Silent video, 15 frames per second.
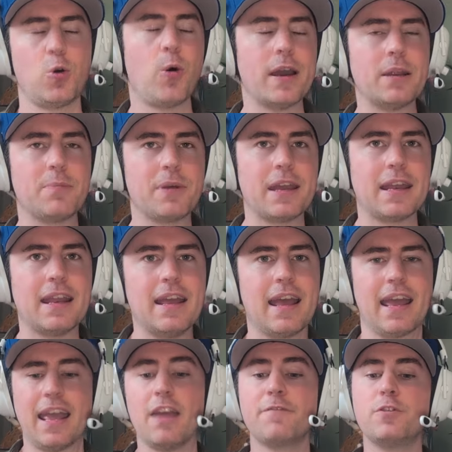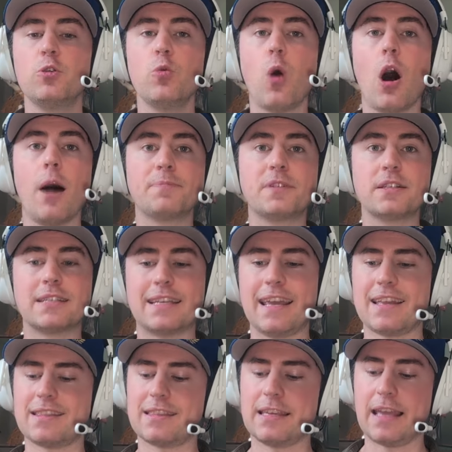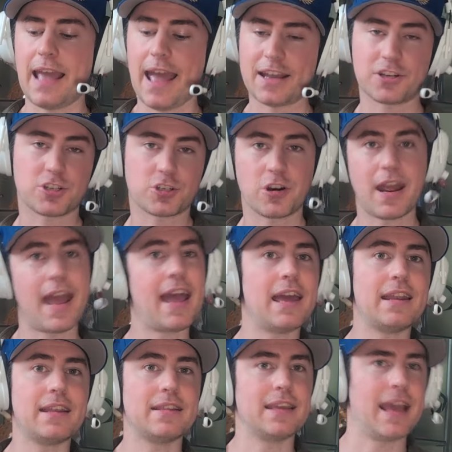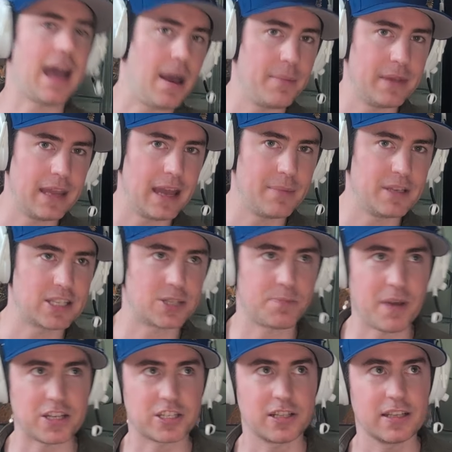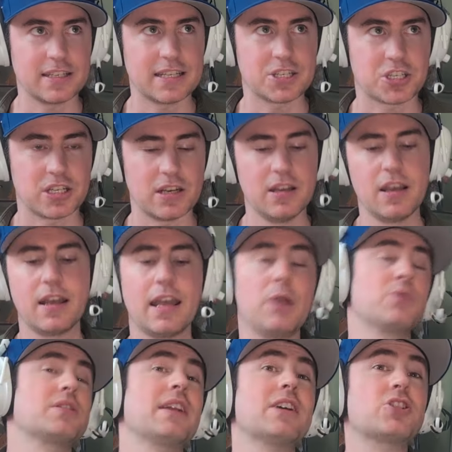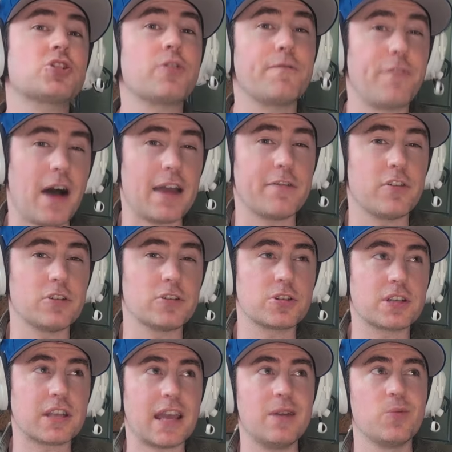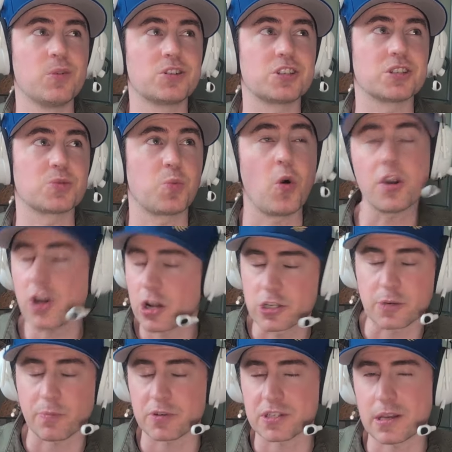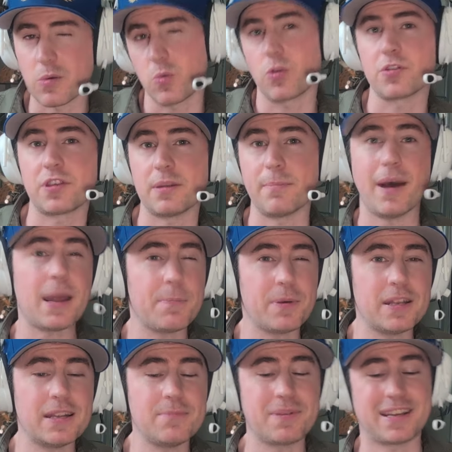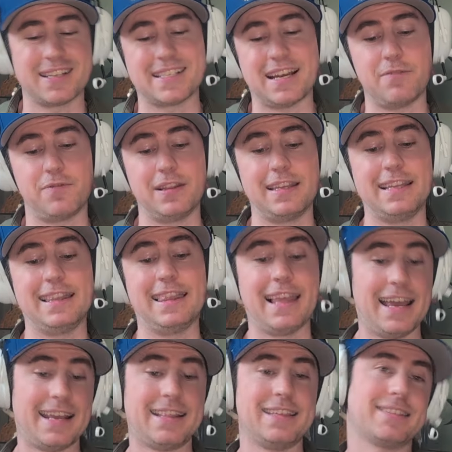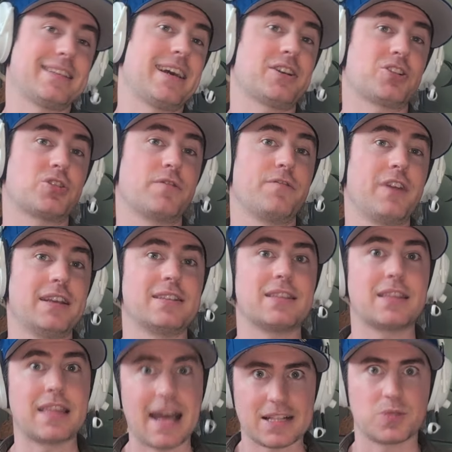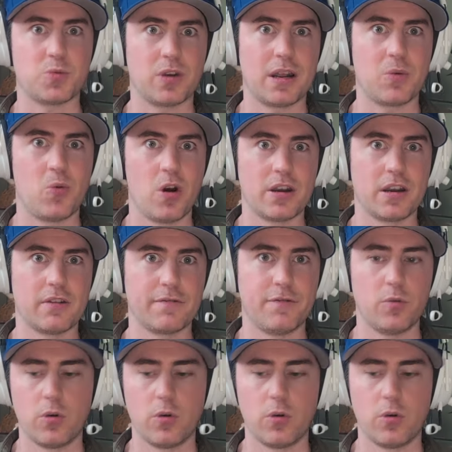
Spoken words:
quite a bit. If you opted to get the extra head and the Ami Ami special edition, it was an extra 500 yen, which is 100% worth it in my opinion, because I really like this extra face. That's what I wanted it